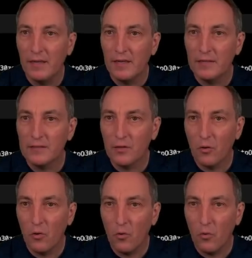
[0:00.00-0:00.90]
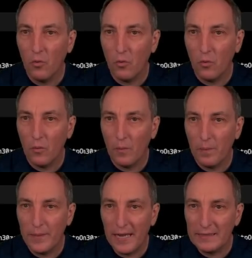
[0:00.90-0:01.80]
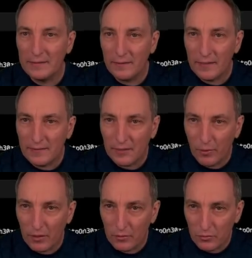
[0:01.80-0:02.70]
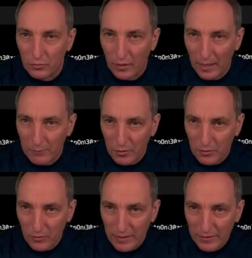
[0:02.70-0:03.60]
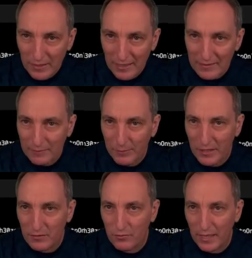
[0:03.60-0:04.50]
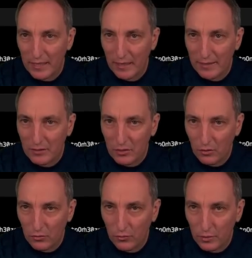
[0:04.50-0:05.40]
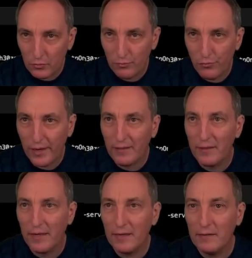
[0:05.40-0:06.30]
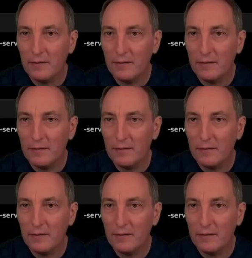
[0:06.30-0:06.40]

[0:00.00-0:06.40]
So that is the thing that we're going to do. I'm going to leave it like that because right now I don't want to break things.